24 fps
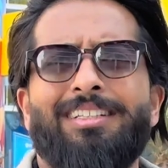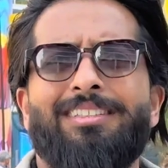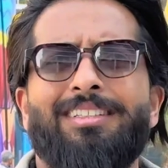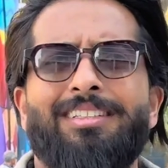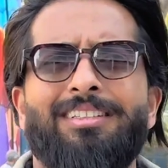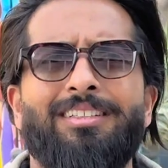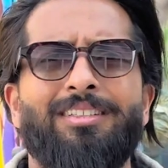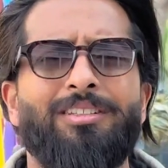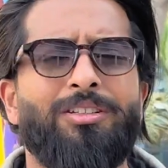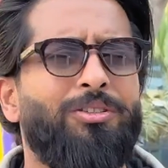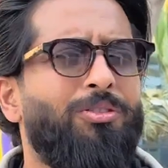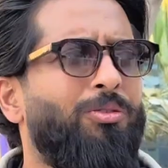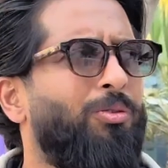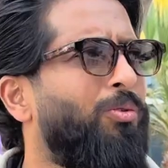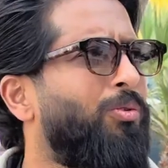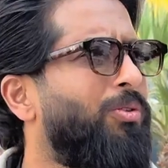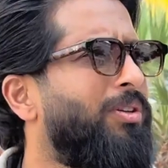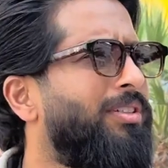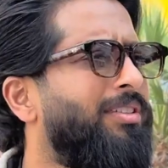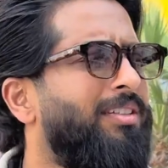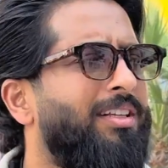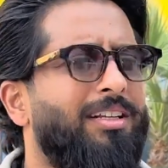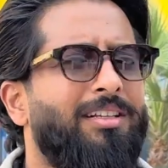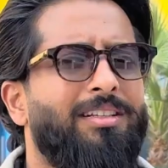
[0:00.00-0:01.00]
These are the
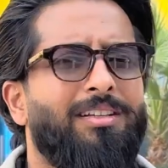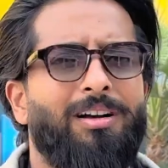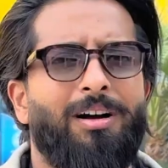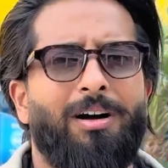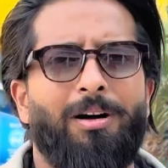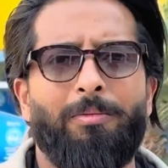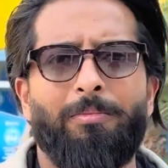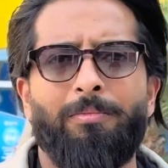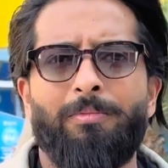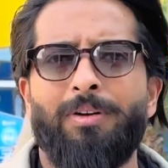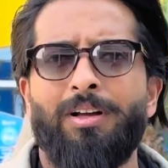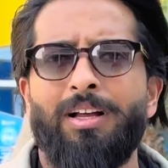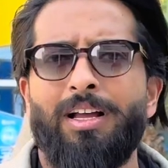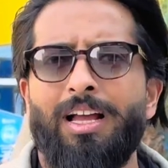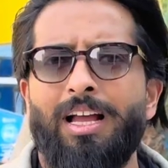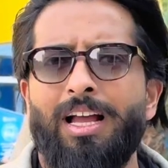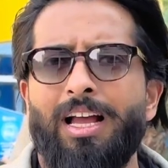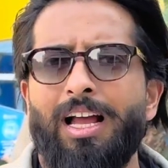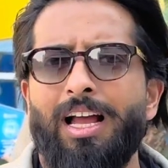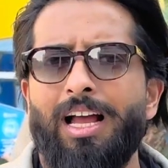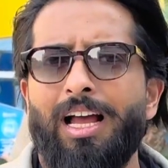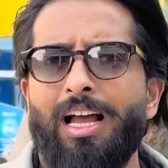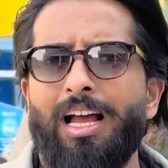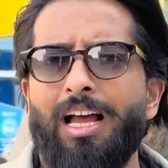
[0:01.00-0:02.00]
tourists that come,
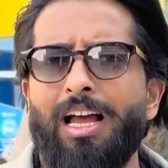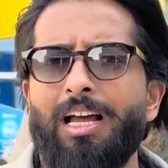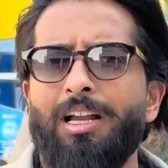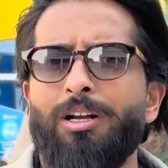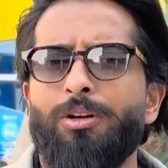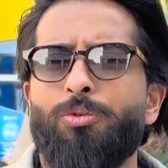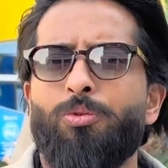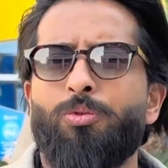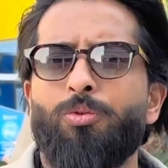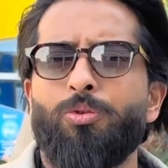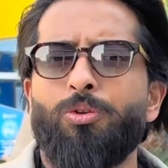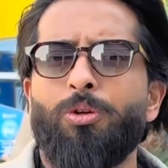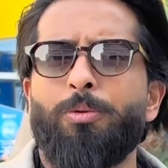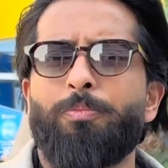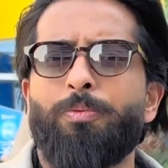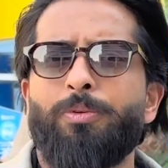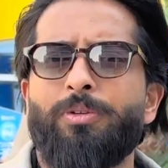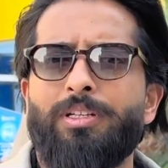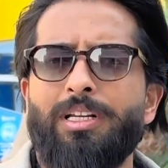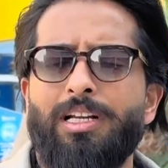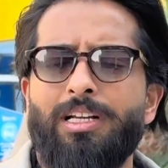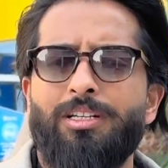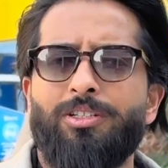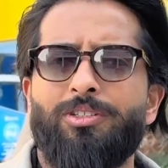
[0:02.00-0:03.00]
and who you're
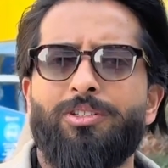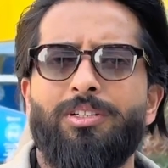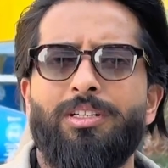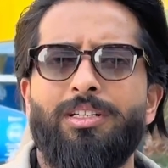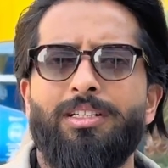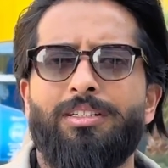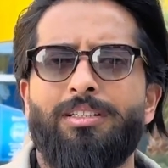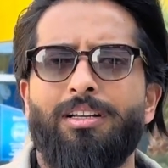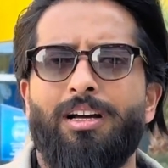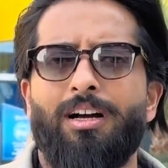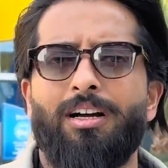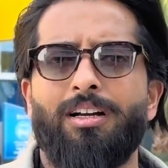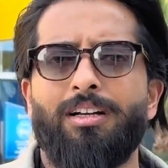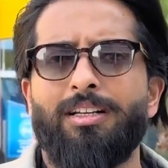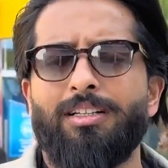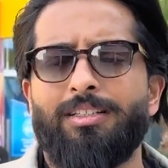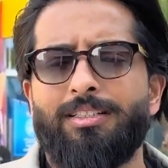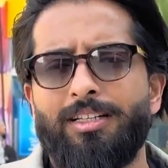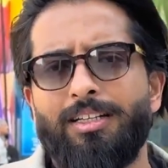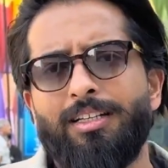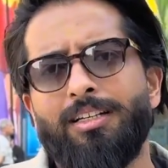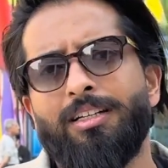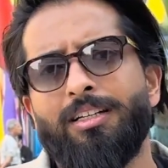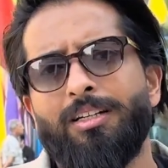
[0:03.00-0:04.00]
potentially
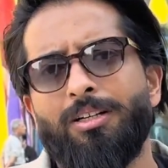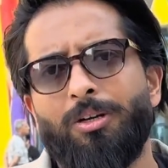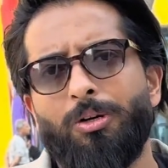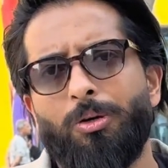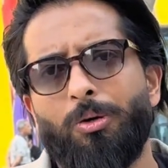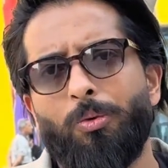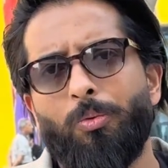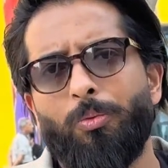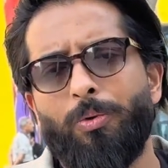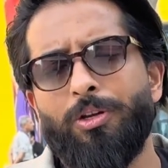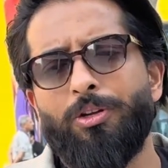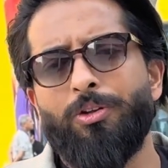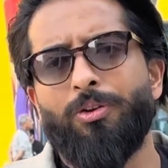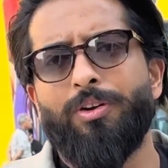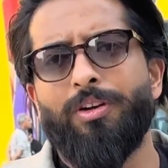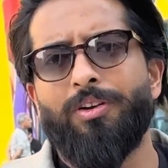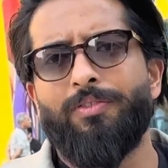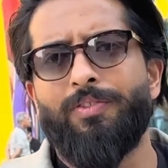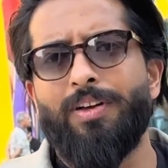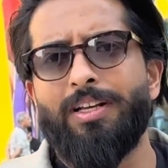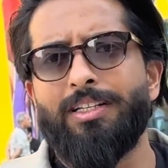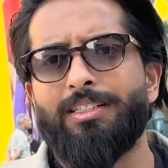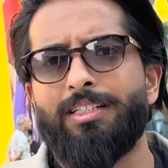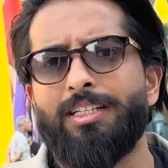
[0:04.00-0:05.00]
targeting when you're
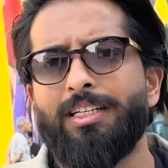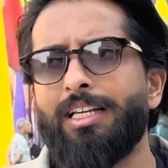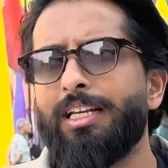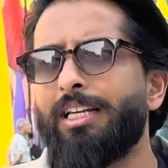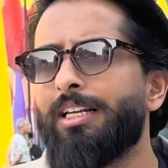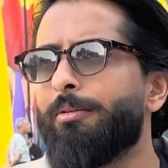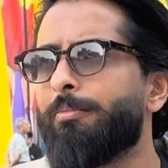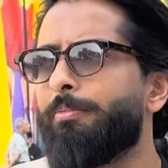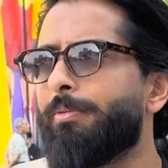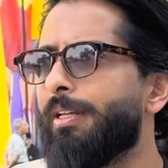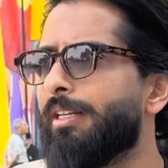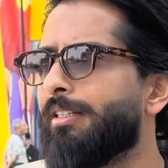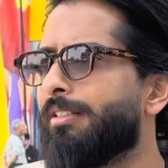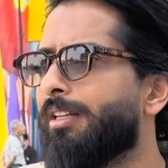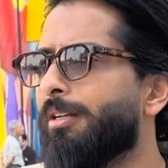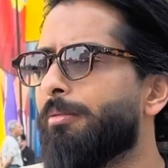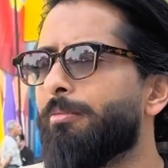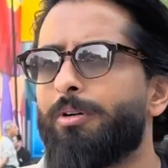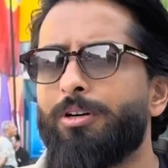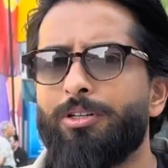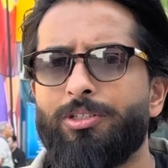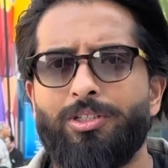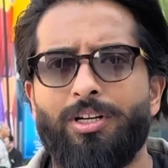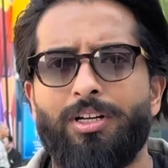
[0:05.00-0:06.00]
investing in a place like
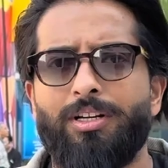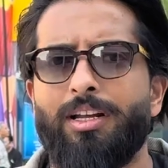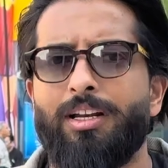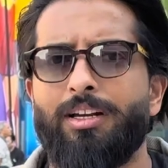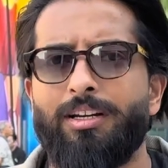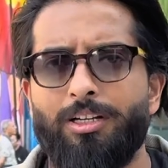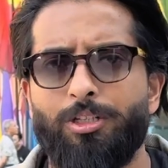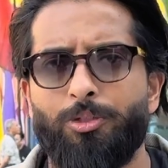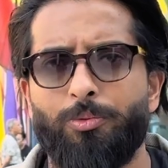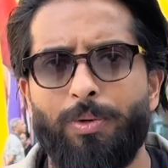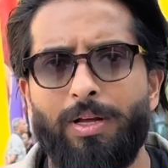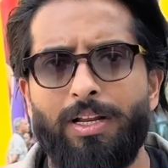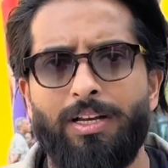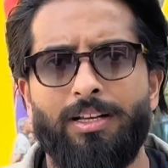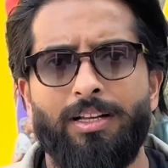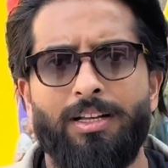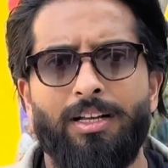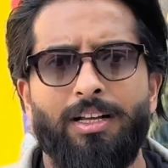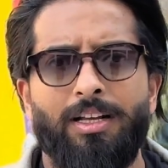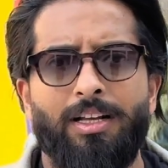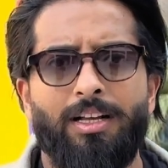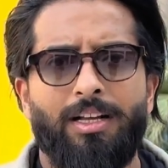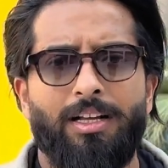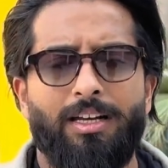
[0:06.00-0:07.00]
Marjan Island as well.
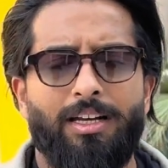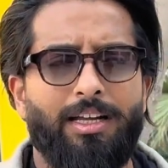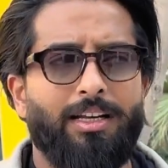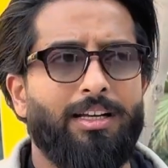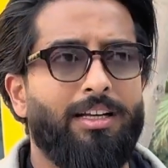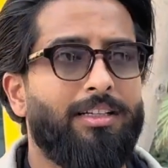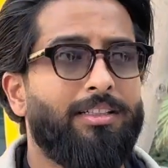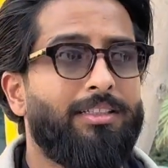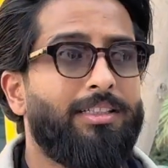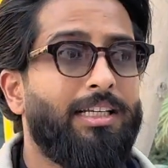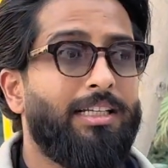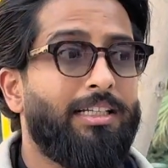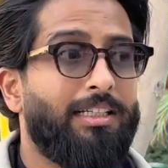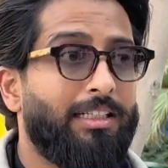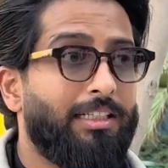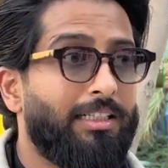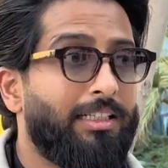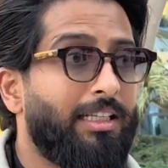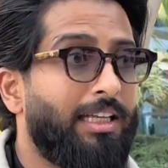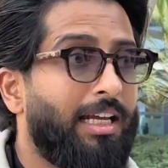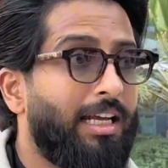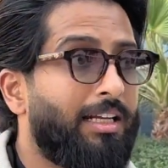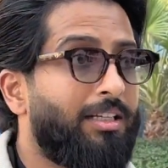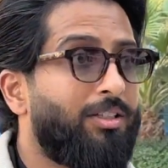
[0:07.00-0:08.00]
Like I said,
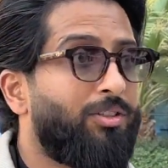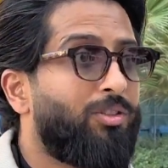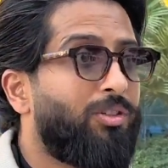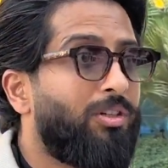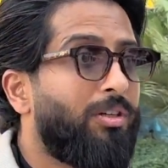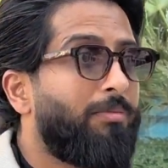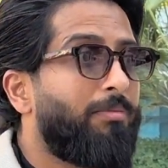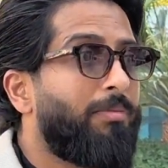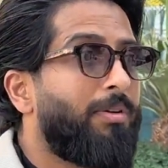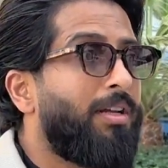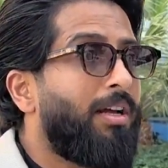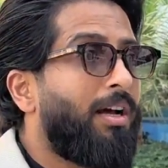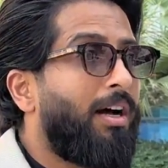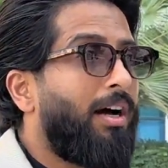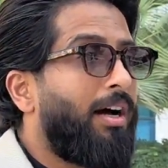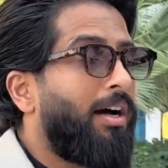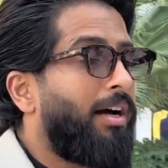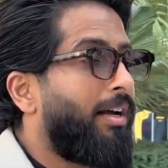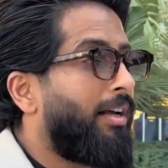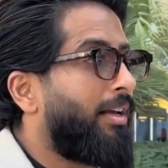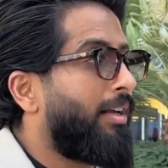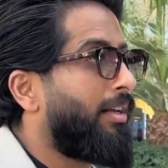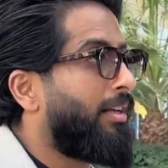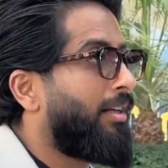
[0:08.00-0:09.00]
the extremely
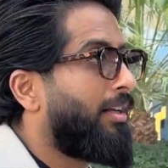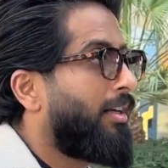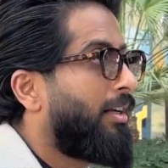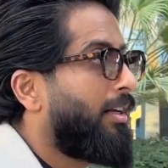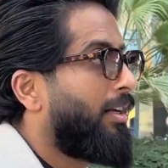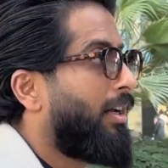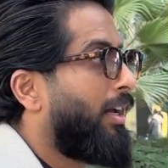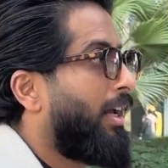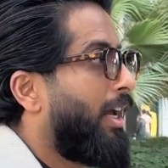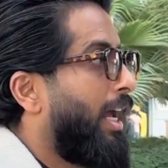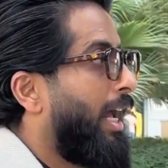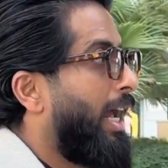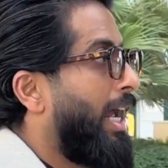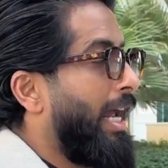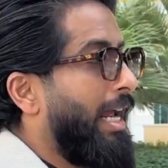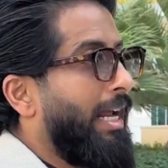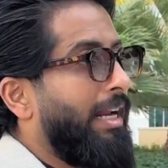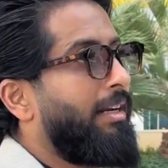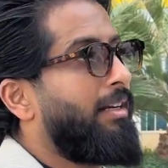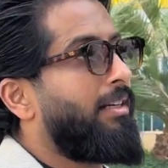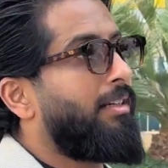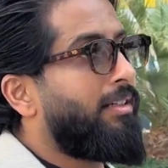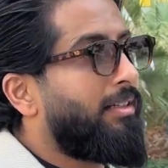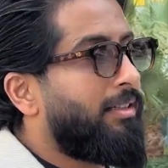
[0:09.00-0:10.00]
high
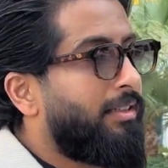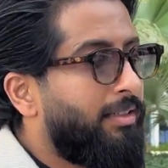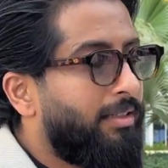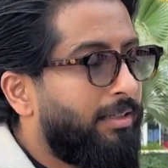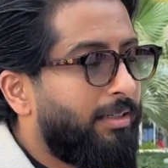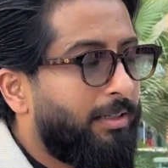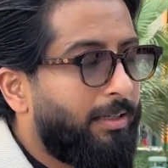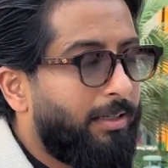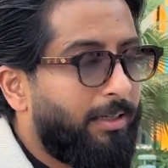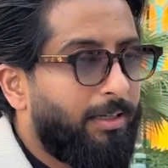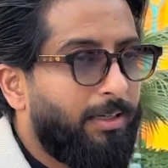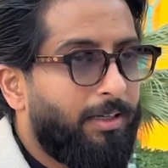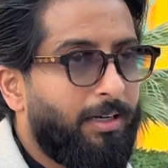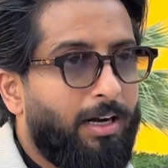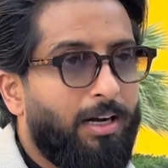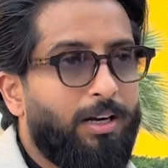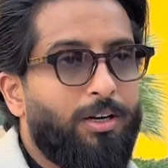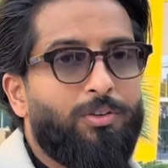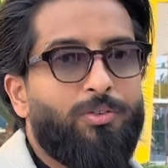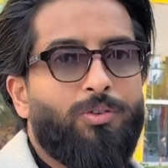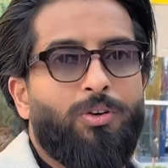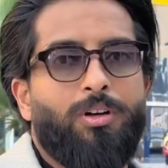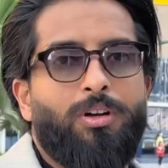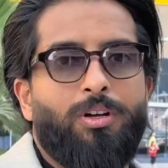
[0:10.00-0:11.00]
end
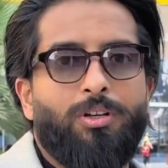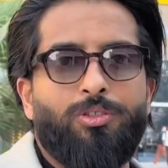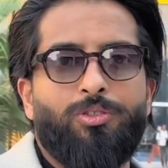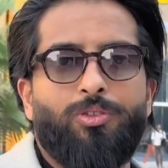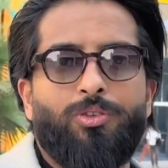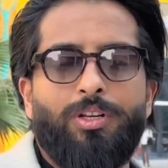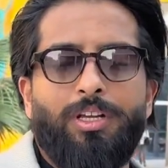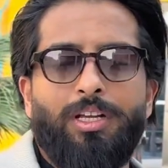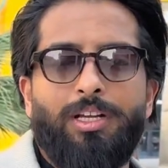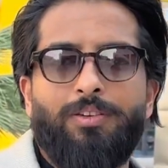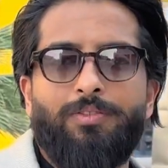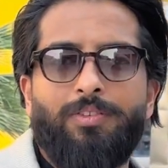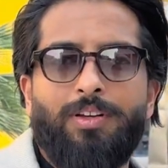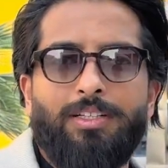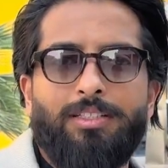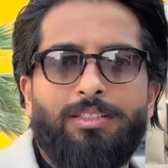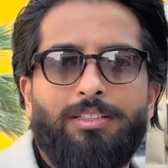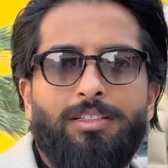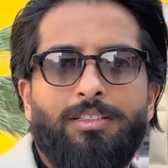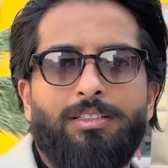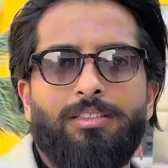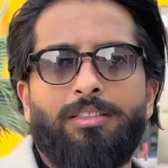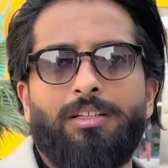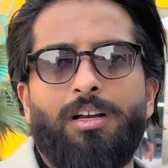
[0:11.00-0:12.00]
ultra luxury
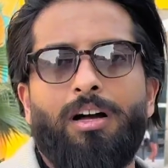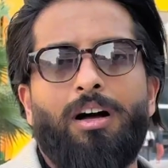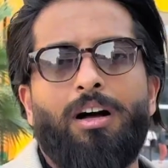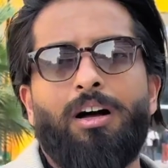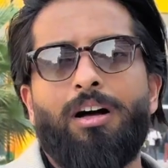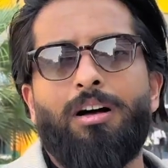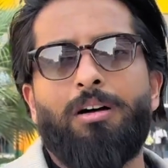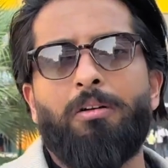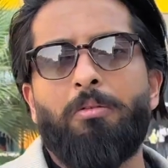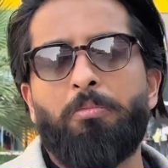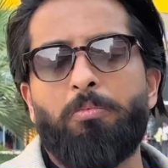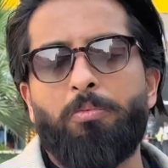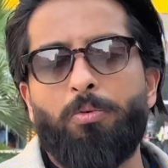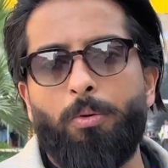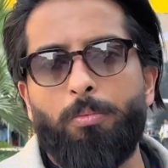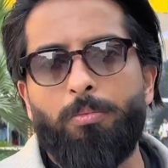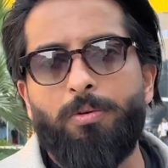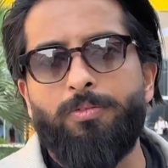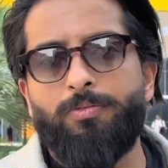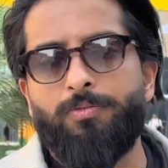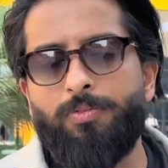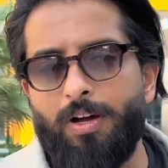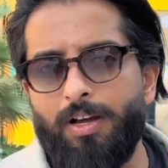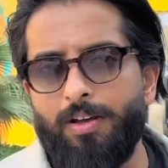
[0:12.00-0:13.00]
investors are
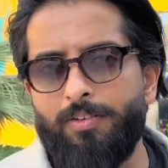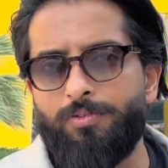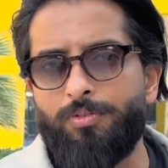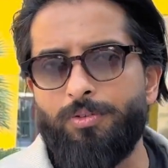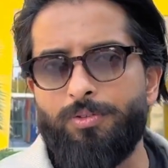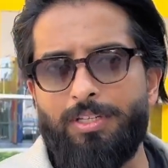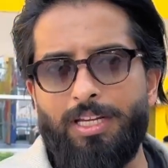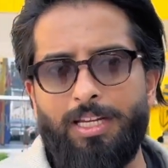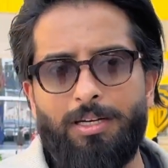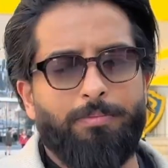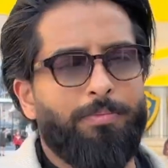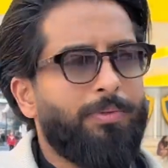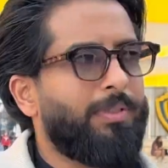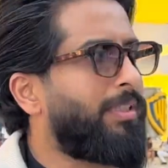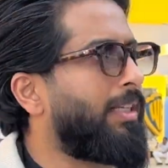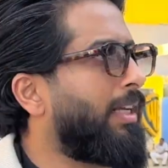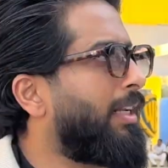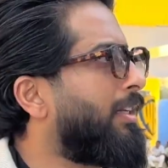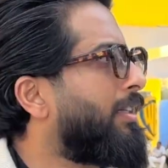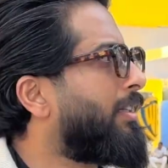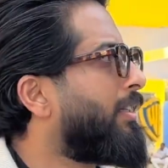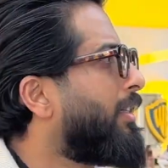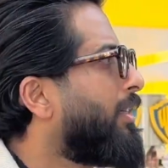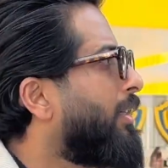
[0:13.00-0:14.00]
probably 5 to
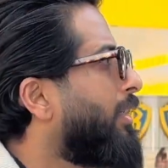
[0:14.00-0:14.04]
10%.